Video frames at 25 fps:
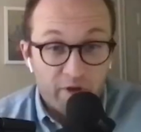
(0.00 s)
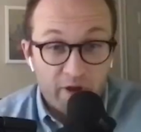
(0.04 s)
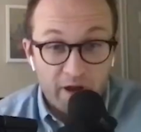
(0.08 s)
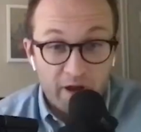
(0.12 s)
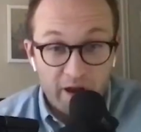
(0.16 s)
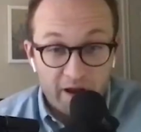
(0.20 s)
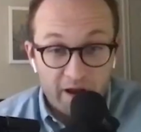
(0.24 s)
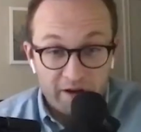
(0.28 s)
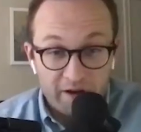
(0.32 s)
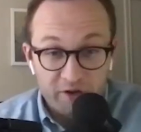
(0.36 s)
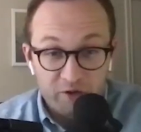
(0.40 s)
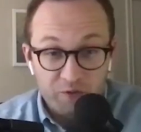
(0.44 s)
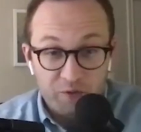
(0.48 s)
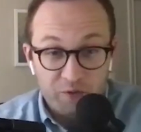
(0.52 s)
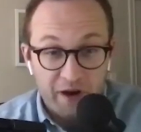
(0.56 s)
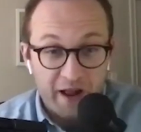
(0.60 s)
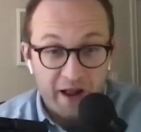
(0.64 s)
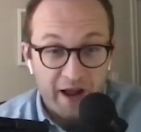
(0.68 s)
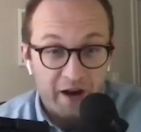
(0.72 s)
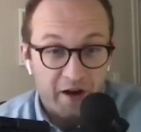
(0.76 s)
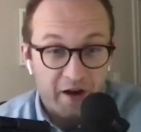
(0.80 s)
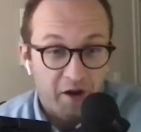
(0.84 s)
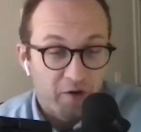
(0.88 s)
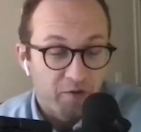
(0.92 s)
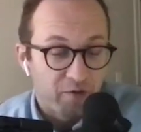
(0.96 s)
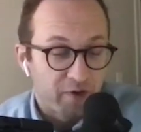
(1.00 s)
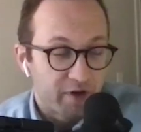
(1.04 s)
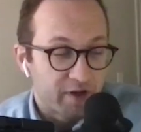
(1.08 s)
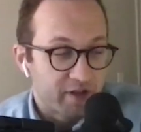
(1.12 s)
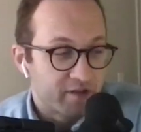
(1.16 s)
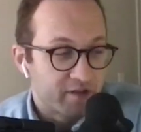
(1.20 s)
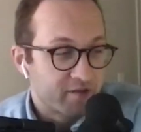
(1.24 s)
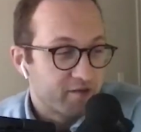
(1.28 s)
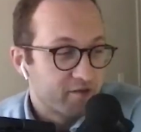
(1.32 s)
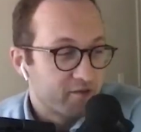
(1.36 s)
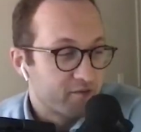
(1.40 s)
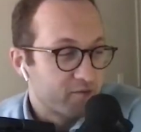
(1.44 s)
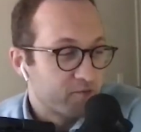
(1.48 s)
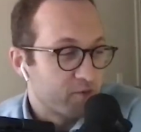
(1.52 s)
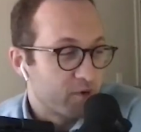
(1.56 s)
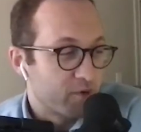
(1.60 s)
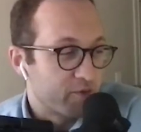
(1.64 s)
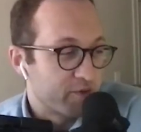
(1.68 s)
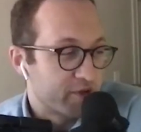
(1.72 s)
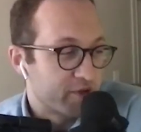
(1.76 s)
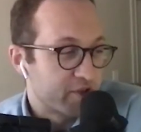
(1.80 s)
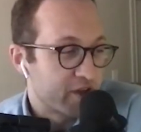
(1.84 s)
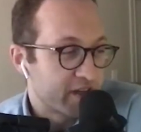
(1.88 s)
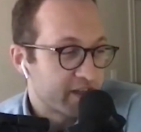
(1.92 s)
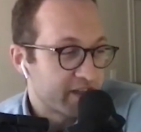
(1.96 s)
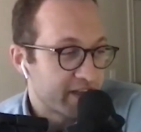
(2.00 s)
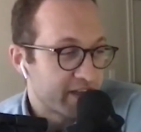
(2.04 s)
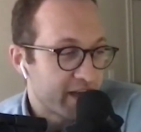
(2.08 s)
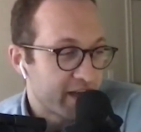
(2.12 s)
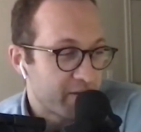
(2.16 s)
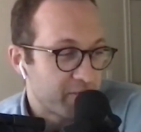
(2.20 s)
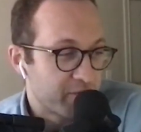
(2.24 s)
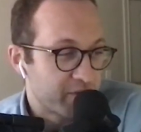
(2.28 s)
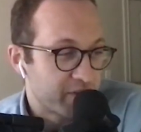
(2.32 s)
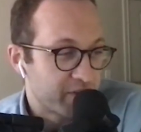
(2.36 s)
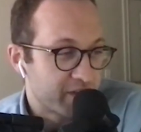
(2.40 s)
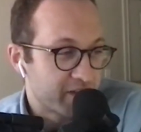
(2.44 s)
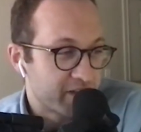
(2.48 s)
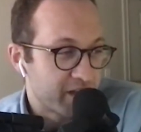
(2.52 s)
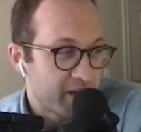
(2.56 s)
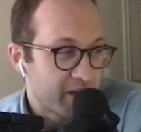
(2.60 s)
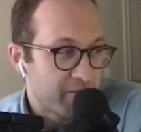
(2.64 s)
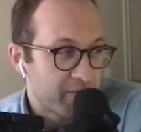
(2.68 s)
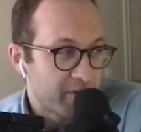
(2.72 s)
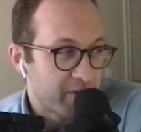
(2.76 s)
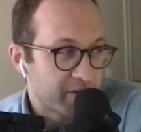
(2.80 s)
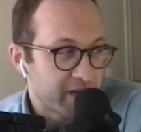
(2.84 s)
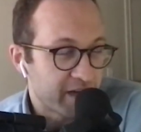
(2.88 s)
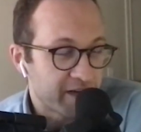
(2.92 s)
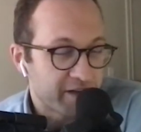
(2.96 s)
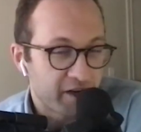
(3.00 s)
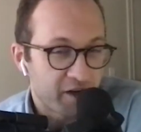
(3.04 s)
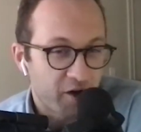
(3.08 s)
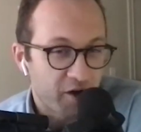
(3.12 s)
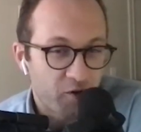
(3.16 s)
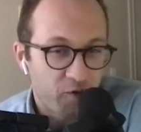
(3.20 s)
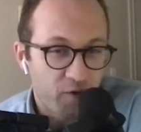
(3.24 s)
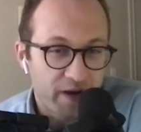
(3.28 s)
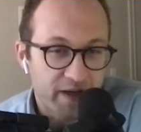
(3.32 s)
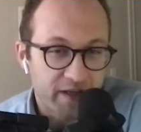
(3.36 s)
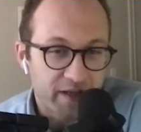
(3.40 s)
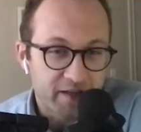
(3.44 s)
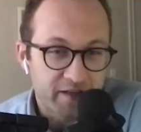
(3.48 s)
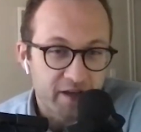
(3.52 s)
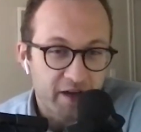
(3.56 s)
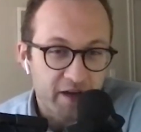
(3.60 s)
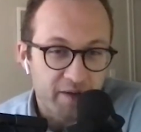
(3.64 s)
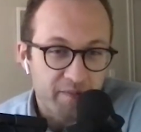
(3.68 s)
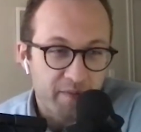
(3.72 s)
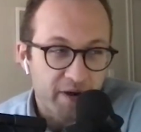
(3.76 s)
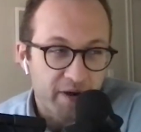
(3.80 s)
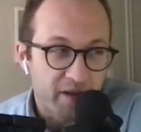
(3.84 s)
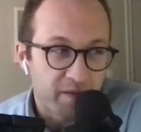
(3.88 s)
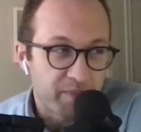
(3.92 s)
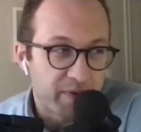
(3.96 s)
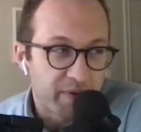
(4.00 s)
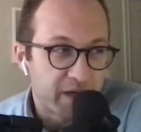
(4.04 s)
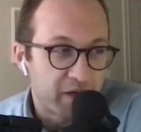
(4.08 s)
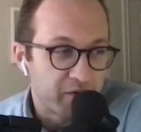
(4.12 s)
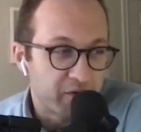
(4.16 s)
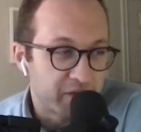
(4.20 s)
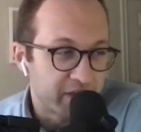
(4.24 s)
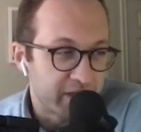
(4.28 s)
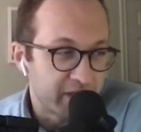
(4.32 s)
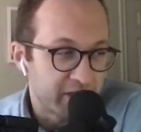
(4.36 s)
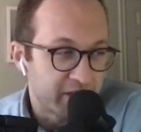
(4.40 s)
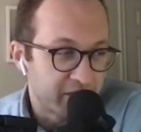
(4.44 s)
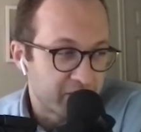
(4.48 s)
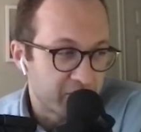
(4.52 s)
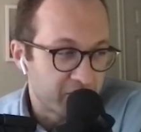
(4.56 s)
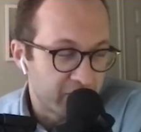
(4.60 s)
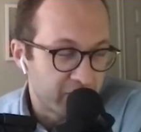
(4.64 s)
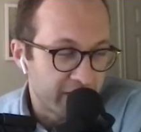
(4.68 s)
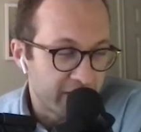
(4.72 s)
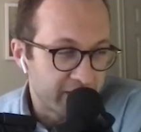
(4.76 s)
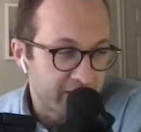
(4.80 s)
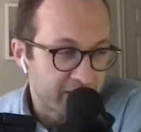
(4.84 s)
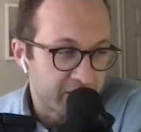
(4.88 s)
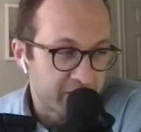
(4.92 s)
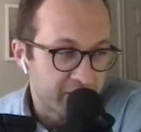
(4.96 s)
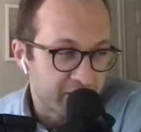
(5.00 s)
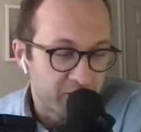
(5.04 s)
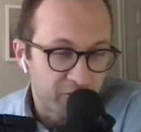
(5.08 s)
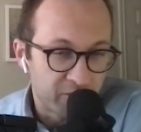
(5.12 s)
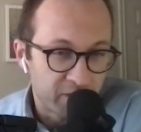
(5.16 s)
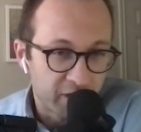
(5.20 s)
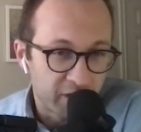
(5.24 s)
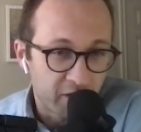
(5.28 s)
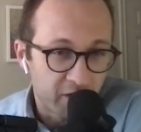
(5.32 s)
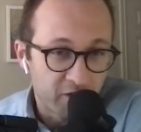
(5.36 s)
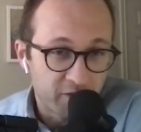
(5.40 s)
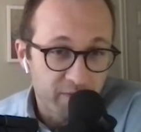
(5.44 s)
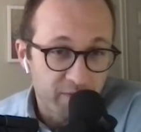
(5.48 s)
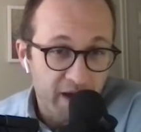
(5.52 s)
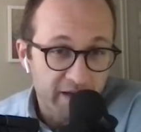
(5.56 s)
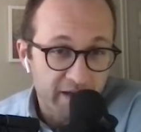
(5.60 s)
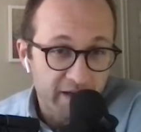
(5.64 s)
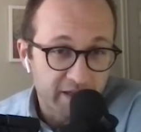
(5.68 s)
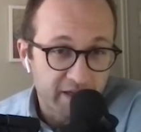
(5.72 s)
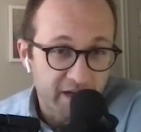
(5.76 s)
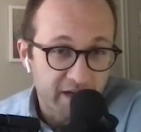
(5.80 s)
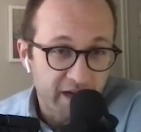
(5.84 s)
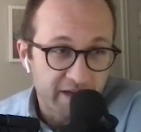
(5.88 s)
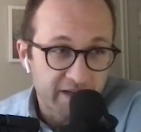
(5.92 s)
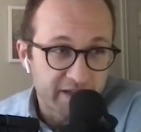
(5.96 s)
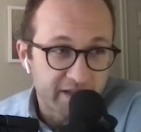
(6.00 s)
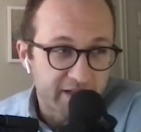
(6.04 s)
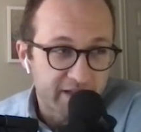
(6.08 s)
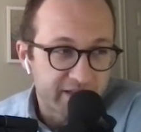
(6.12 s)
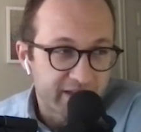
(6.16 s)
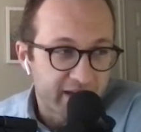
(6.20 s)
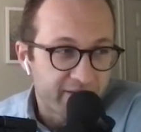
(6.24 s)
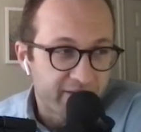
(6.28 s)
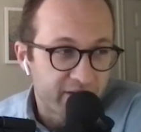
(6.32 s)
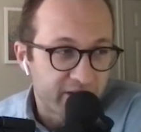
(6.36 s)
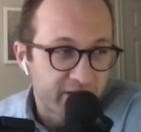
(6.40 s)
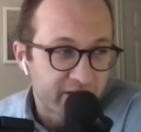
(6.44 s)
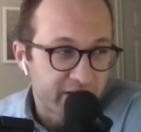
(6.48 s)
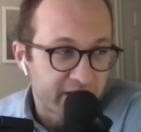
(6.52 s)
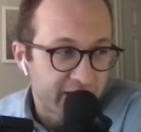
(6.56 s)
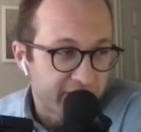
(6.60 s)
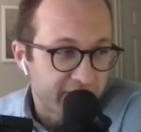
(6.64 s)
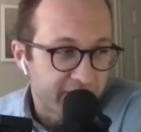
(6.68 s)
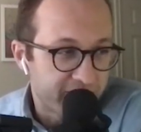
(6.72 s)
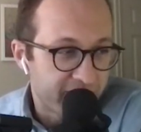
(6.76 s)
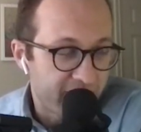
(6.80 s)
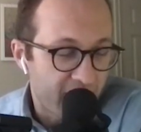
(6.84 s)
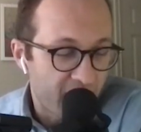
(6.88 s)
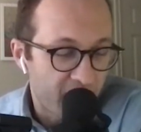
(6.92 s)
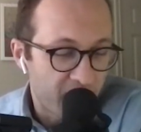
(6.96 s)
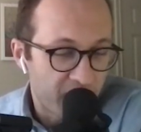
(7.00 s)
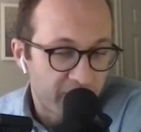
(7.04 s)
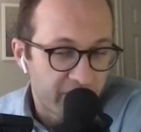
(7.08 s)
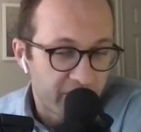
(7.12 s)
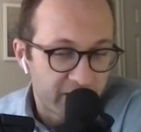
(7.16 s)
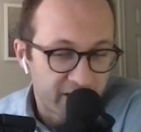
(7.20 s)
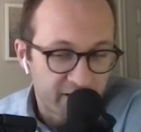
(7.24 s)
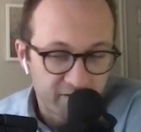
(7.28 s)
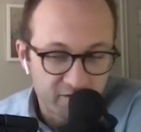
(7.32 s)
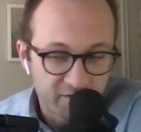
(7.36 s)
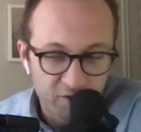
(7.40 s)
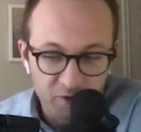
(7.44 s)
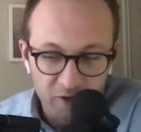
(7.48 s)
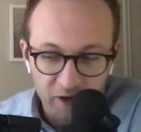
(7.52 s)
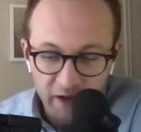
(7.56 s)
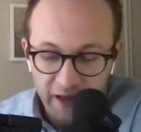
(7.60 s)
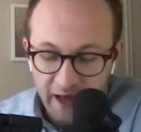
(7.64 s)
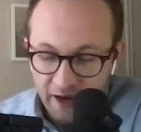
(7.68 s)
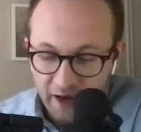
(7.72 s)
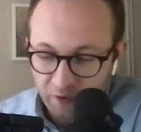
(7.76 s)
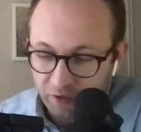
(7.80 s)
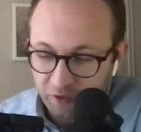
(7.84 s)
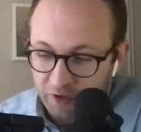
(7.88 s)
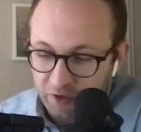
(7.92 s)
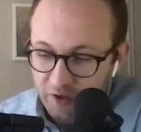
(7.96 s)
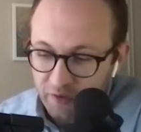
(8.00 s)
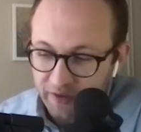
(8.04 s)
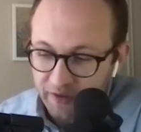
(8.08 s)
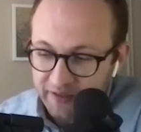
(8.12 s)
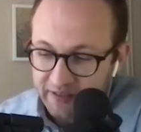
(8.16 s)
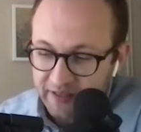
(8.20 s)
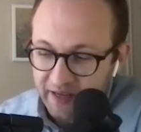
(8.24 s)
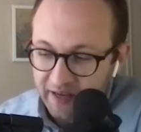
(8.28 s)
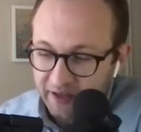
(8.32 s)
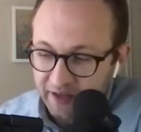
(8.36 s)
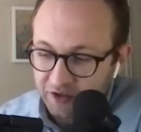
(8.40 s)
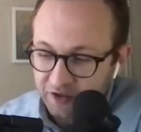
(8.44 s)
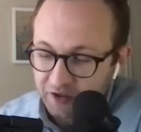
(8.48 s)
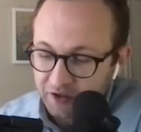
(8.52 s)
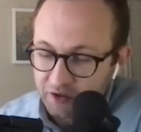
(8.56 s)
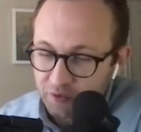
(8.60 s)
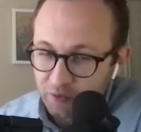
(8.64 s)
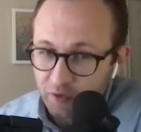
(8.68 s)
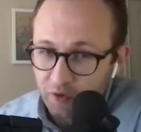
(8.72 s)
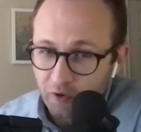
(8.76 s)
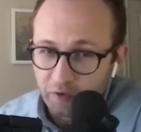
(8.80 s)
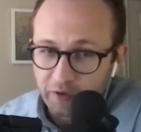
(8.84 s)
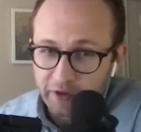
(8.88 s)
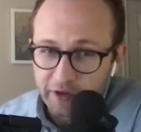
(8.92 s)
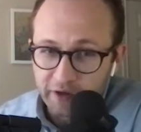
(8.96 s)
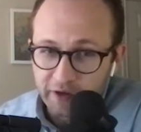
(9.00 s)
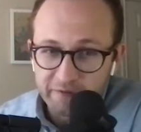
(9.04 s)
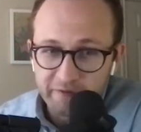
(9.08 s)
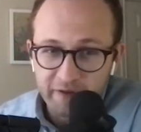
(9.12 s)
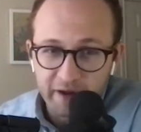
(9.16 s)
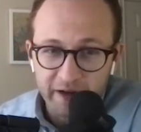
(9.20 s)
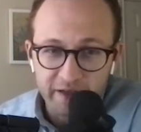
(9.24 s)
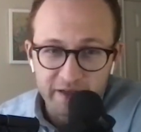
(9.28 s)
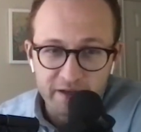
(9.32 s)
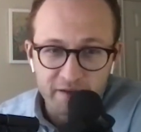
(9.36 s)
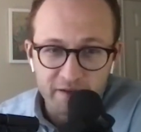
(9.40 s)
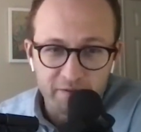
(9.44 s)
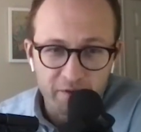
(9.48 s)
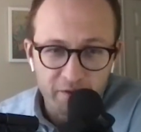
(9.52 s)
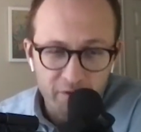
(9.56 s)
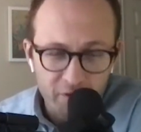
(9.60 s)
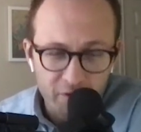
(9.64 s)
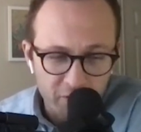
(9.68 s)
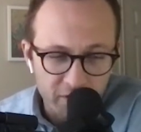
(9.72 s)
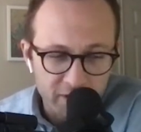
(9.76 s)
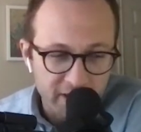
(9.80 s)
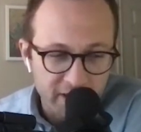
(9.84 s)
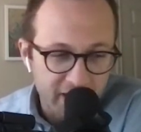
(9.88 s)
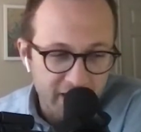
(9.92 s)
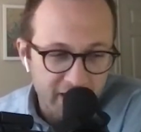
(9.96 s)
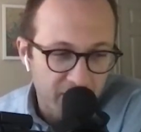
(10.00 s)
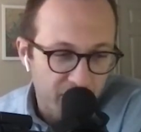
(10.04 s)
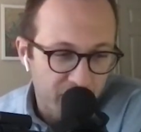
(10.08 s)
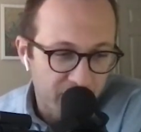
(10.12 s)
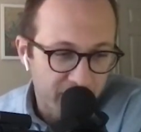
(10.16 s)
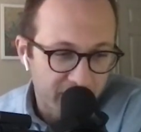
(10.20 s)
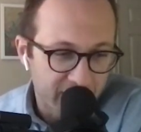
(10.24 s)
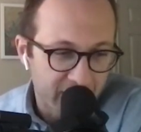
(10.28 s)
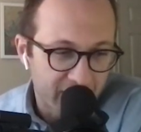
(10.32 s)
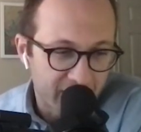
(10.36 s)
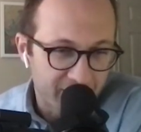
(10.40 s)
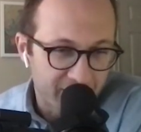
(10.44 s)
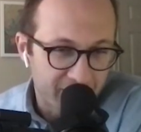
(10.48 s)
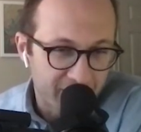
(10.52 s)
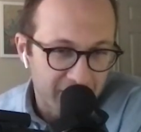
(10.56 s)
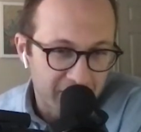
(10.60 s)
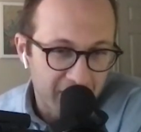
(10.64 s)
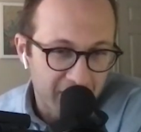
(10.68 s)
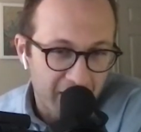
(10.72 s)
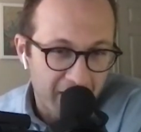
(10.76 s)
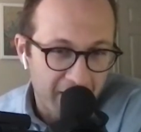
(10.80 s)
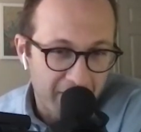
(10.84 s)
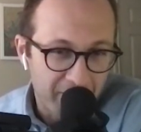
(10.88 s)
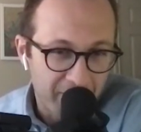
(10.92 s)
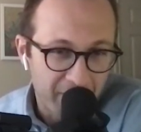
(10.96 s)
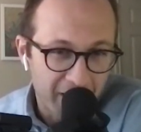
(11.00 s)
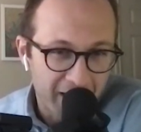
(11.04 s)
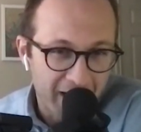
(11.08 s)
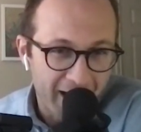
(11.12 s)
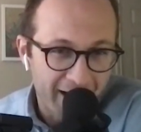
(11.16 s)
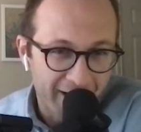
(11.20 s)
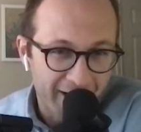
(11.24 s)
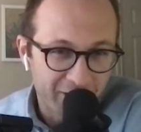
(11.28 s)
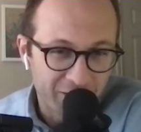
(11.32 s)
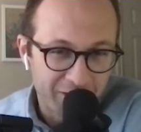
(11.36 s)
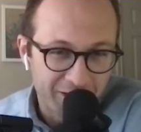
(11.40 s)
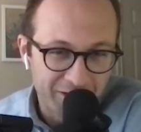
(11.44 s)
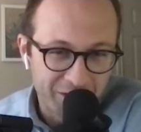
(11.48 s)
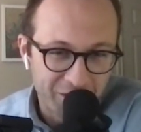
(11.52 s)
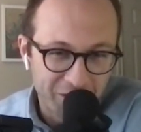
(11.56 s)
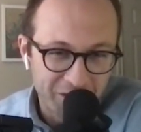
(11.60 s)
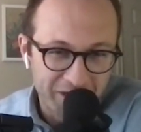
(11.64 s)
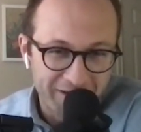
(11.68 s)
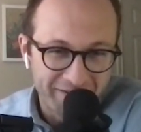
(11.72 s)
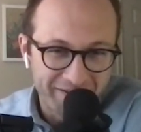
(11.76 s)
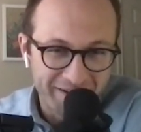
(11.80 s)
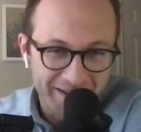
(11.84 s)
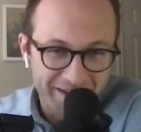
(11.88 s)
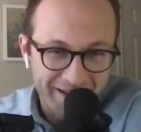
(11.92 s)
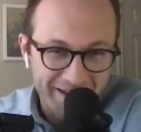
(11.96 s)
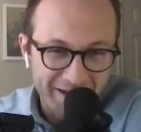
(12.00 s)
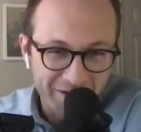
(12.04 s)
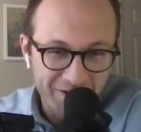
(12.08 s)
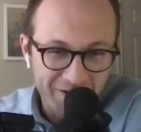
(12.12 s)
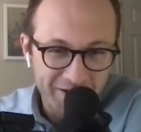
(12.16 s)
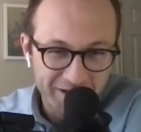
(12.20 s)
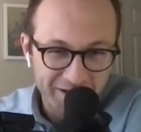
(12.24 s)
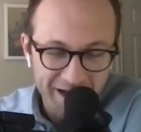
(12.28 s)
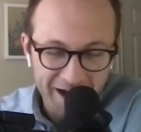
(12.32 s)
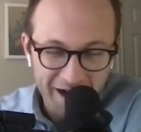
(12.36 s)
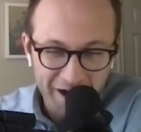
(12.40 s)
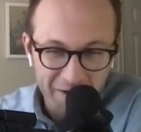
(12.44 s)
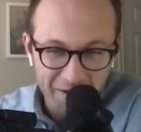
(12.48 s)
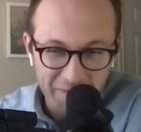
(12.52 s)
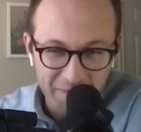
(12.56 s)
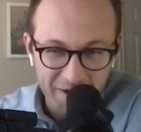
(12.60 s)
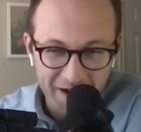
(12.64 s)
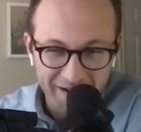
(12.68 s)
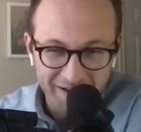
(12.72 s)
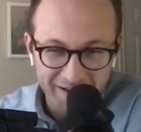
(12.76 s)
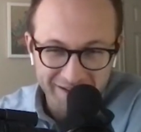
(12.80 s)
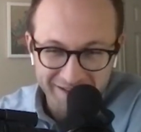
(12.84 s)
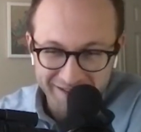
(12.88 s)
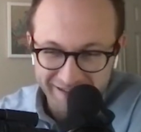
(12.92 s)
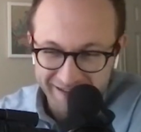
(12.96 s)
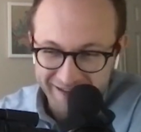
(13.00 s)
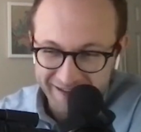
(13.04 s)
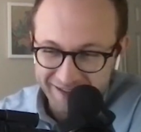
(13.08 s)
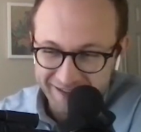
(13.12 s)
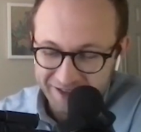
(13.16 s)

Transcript: I just want to echo what was just said, which is there's actually a great study by the Peterson Institute that goes back to 1970 and found that unilateral U.S. sanctions were only effective 13% of the time in actually achieving their desired policy.